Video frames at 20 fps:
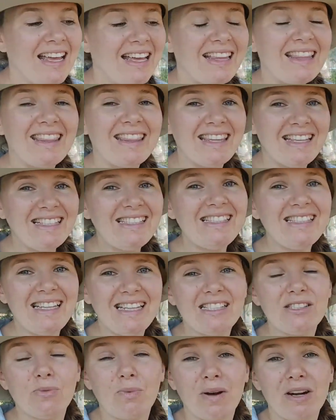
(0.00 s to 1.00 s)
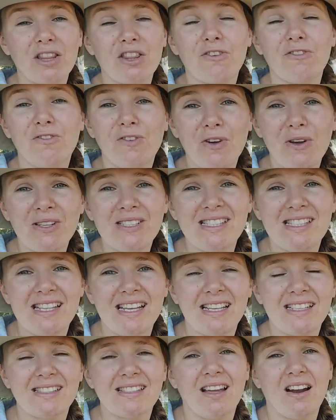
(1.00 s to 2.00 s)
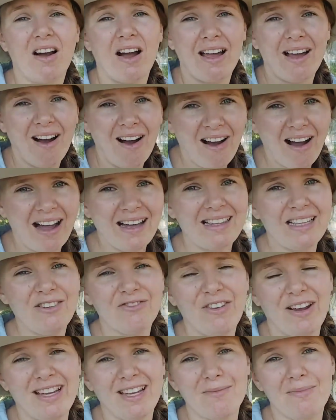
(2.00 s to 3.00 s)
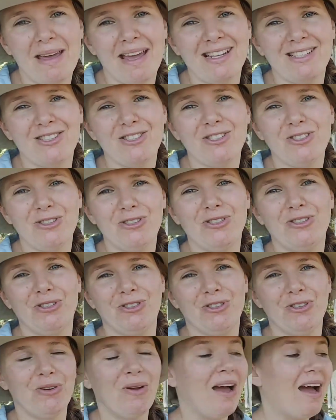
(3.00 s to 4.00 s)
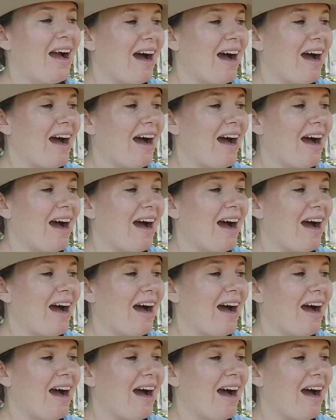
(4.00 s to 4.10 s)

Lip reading: this is one of the first things that I highly recommend you do.